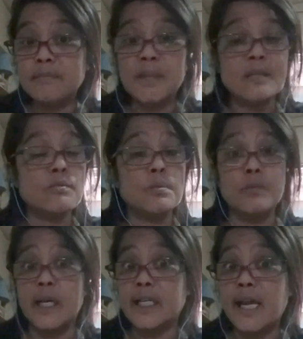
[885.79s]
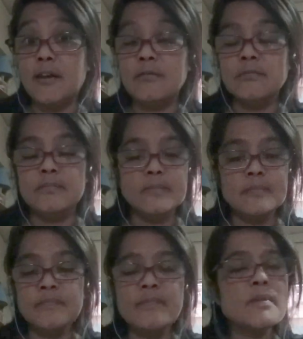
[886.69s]
But right now,
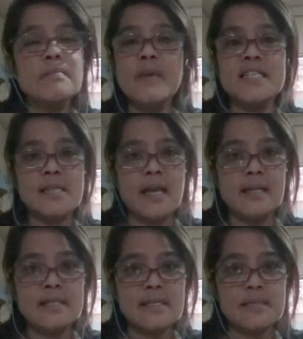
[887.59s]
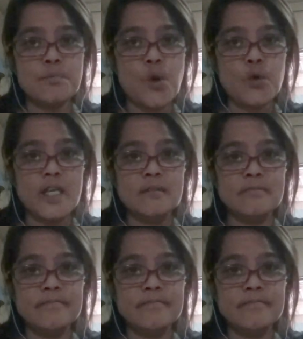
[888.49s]
my silence is broken.